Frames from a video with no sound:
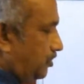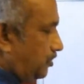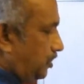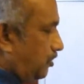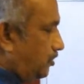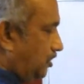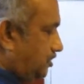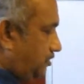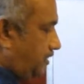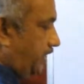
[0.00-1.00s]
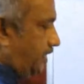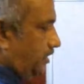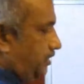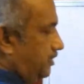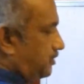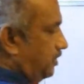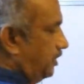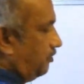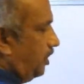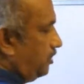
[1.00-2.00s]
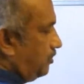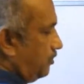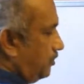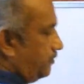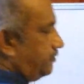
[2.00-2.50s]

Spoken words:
the whole square is equal to,